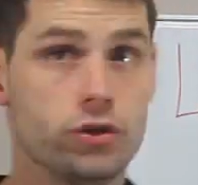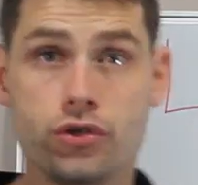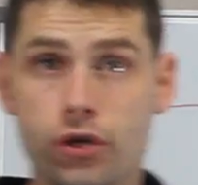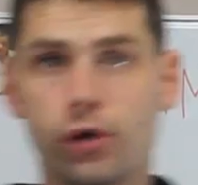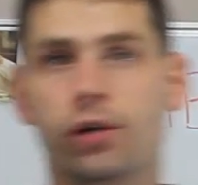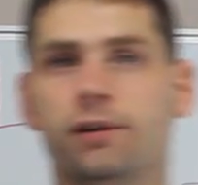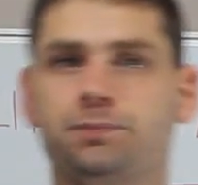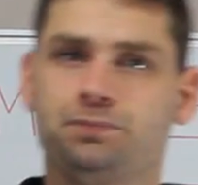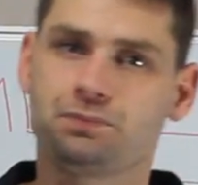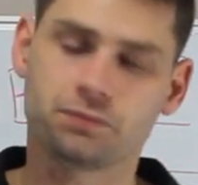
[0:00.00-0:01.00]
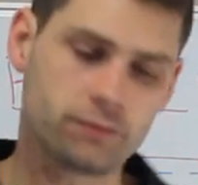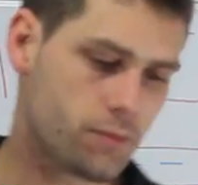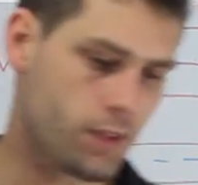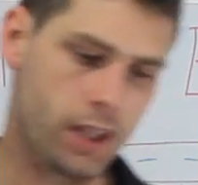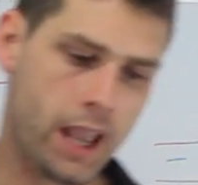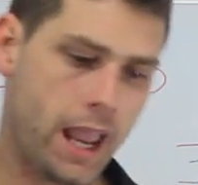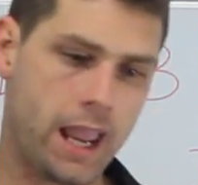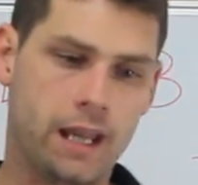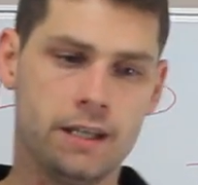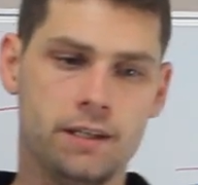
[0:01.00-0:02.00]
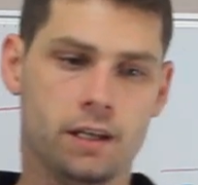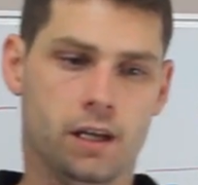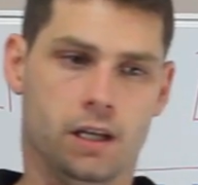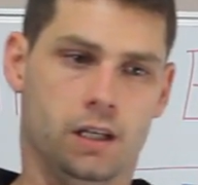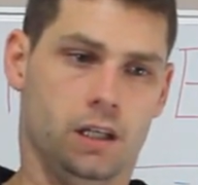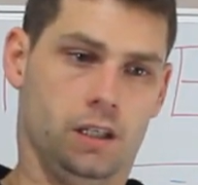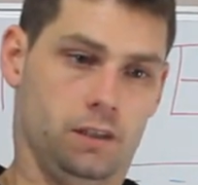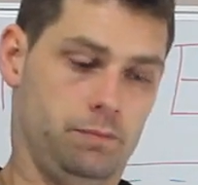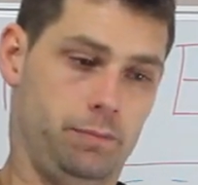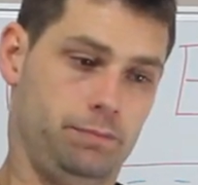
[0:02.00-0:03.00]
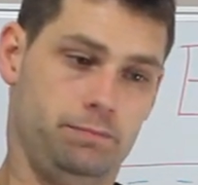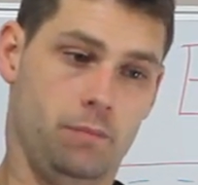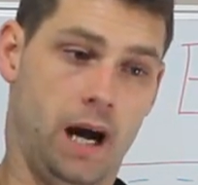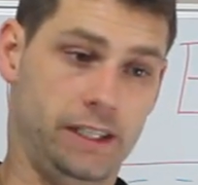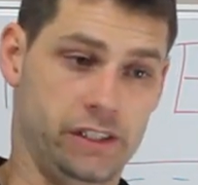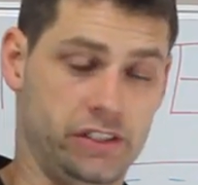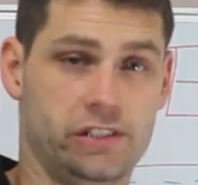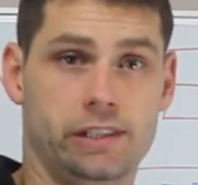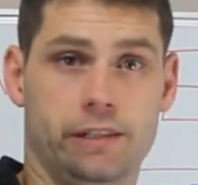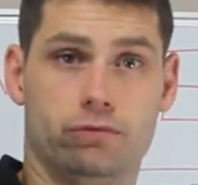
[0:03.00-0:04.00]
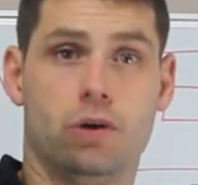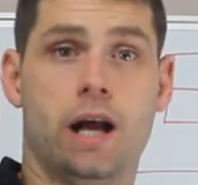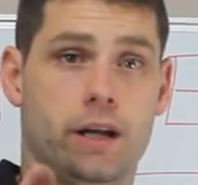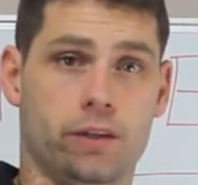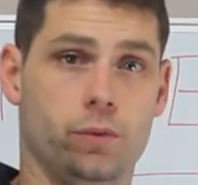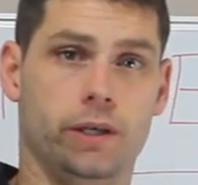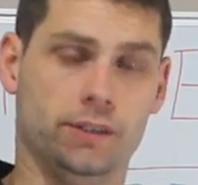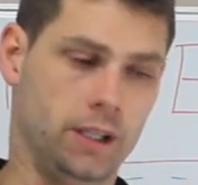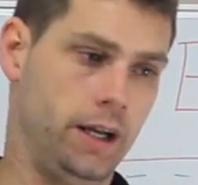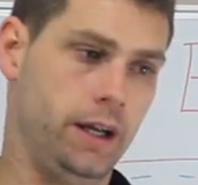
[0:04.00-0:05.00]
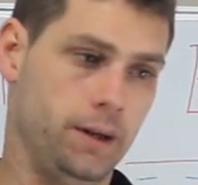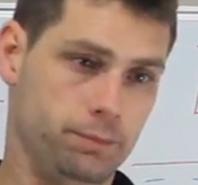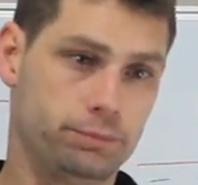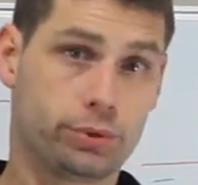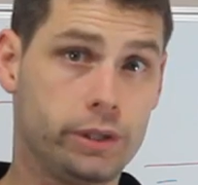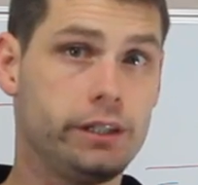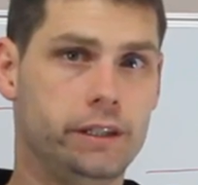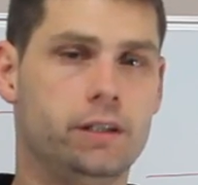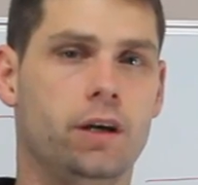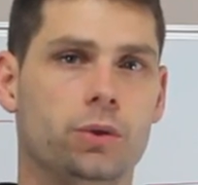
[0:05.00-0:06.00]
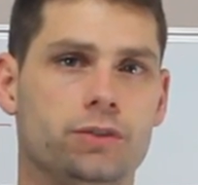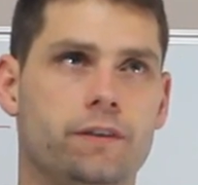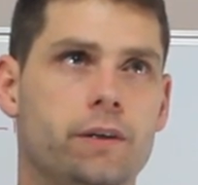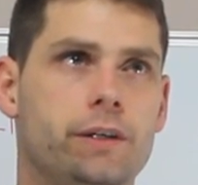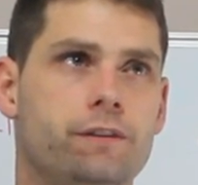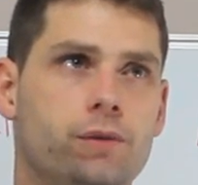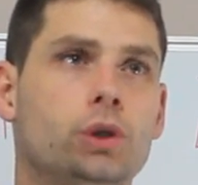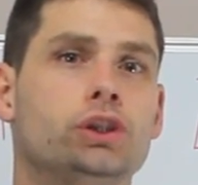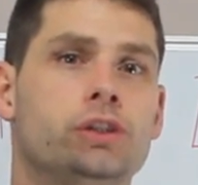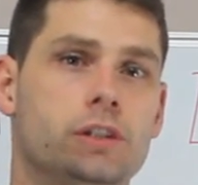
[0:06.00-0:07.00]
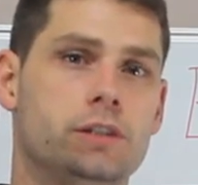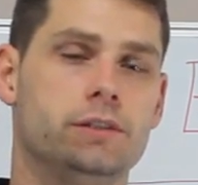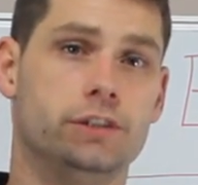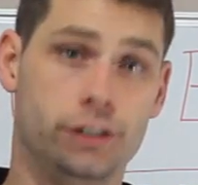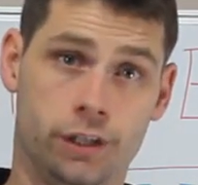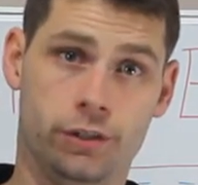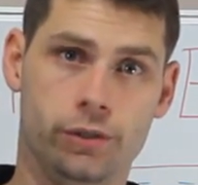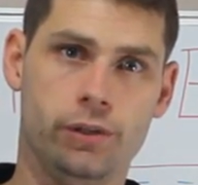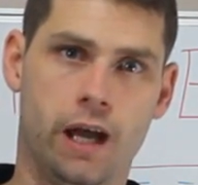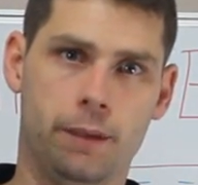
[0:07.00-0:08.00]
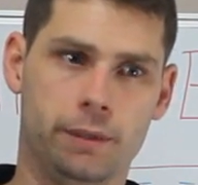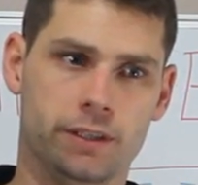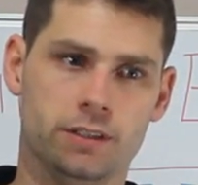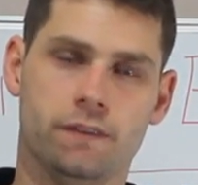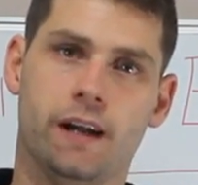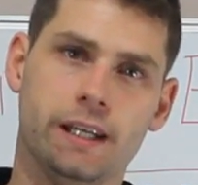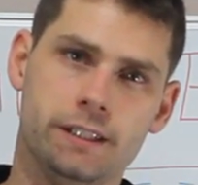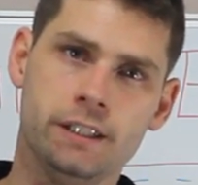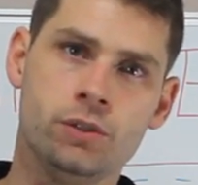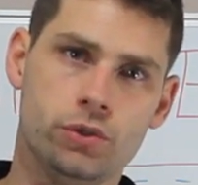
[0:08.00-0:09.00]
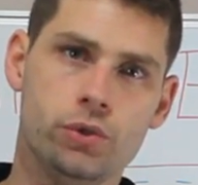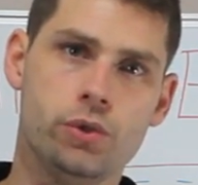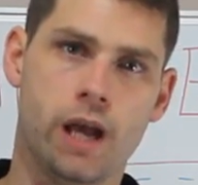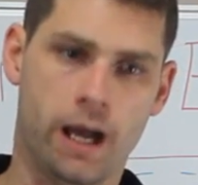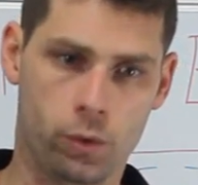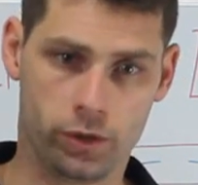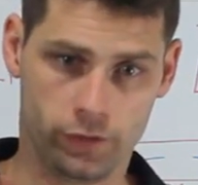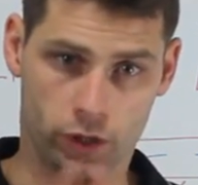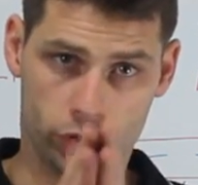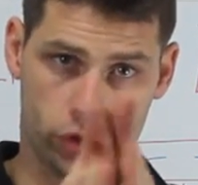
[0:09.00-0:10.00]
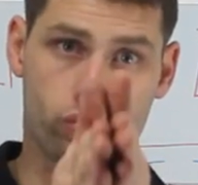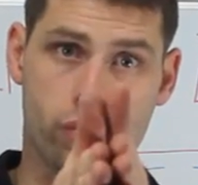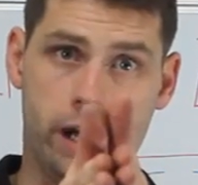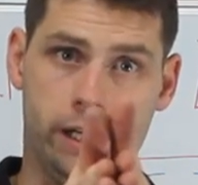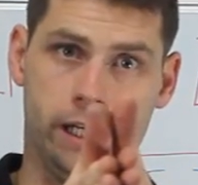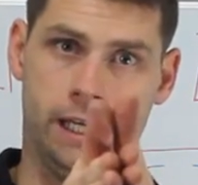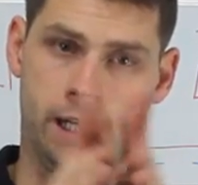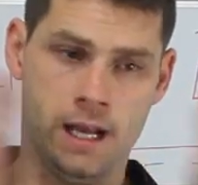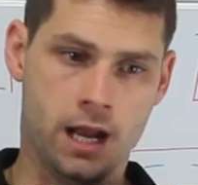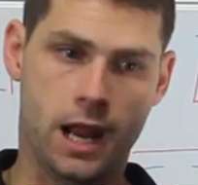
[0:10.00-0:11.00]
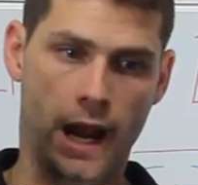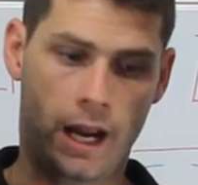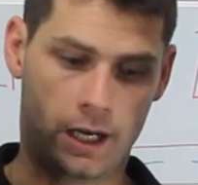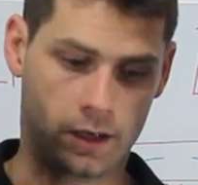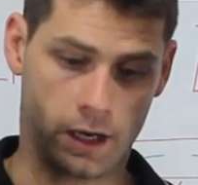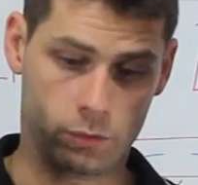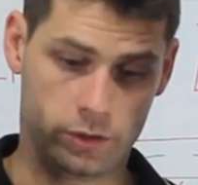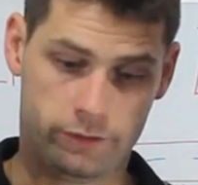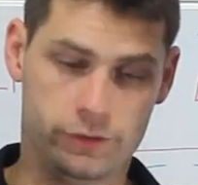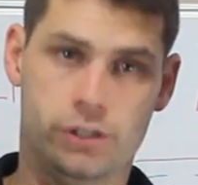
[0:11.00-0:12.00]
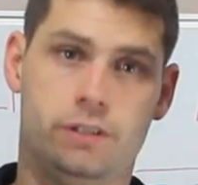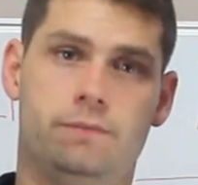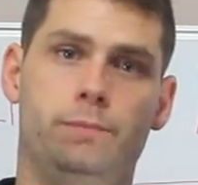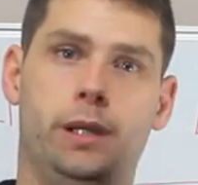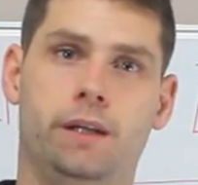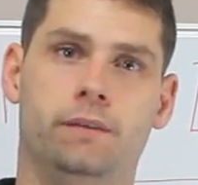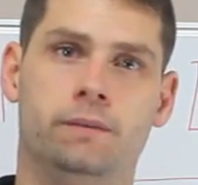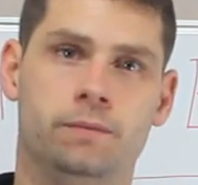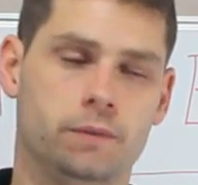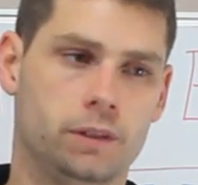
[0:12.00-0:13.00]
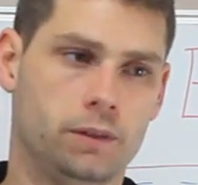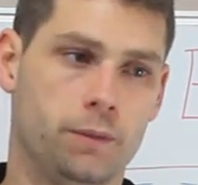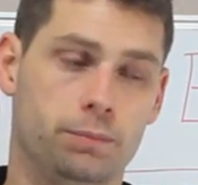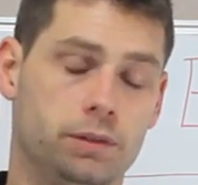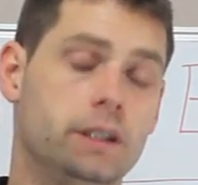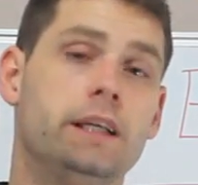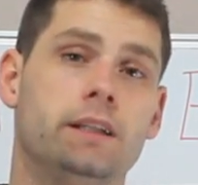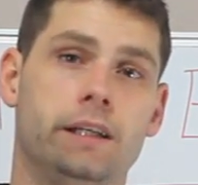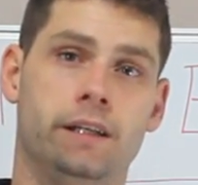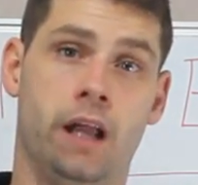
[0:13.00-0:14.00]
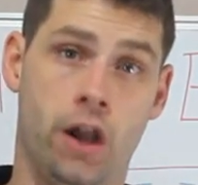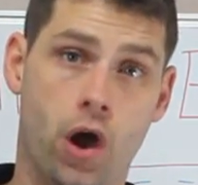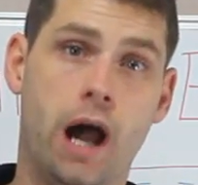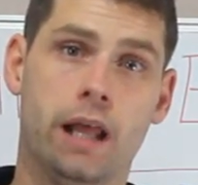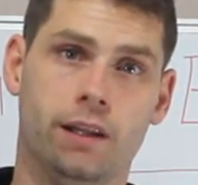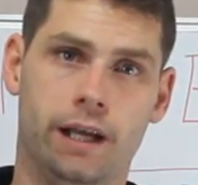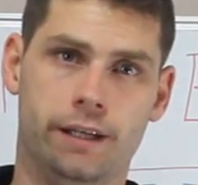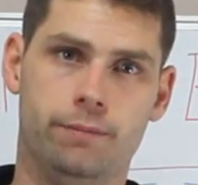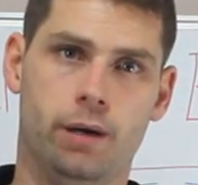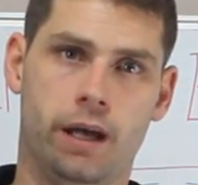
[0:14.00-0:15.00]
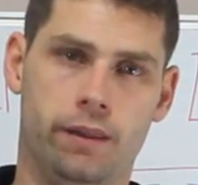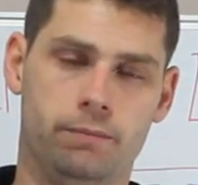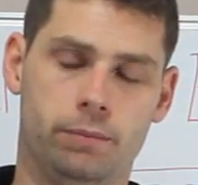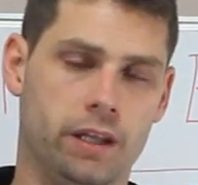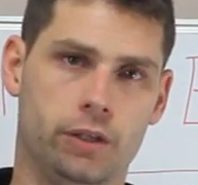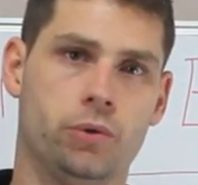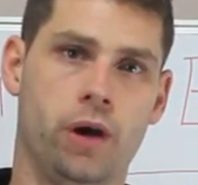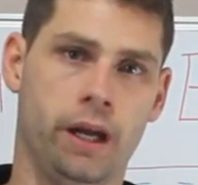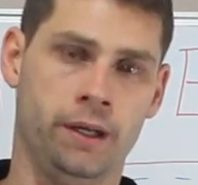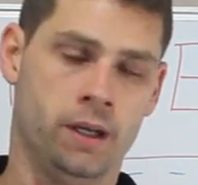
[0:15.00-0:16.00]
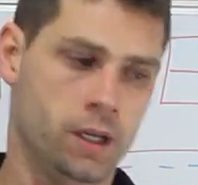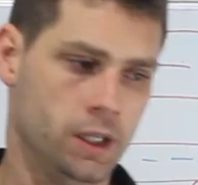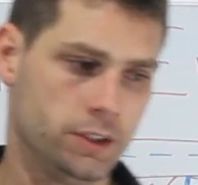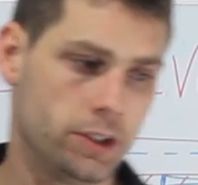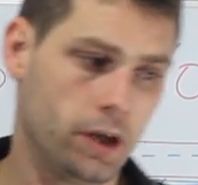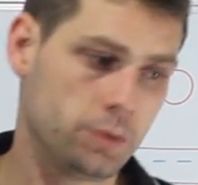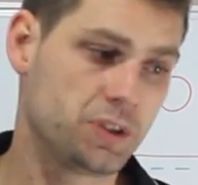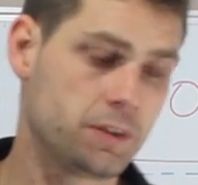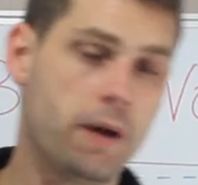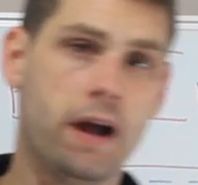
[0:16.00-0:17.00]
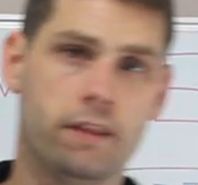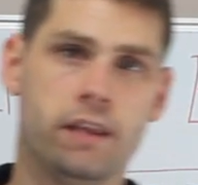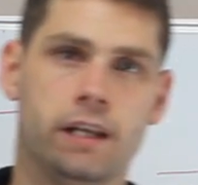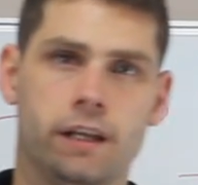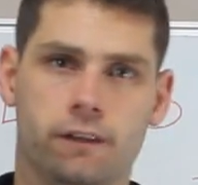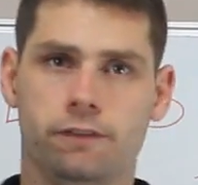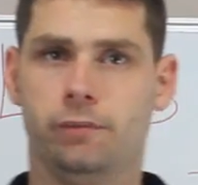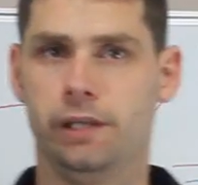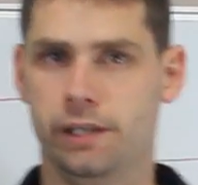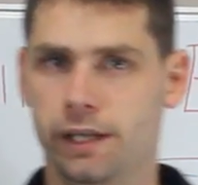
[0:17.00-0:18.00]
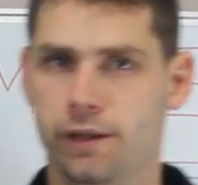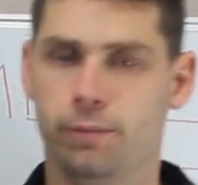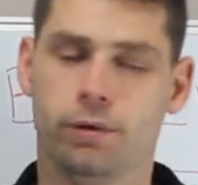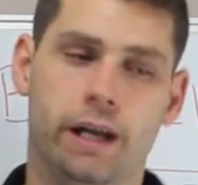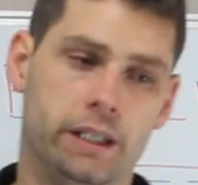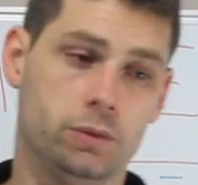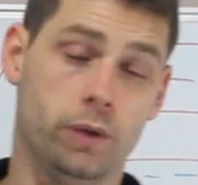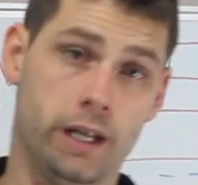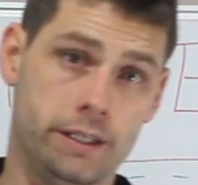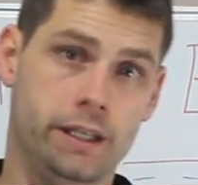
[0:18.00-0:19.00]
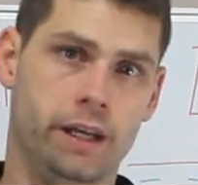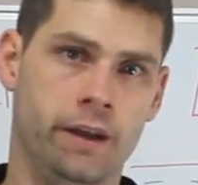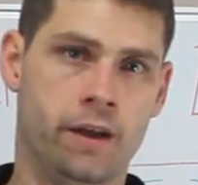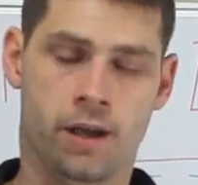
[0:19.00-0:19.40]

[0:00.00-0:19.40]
on dirt, and I just slid right under the wheels. I was very fortunate to do that, because if I didn't do that I would have gone straight in and I would have just been completely annihilated by the crane. So it was smart thinking for me to hit the brakes when I did.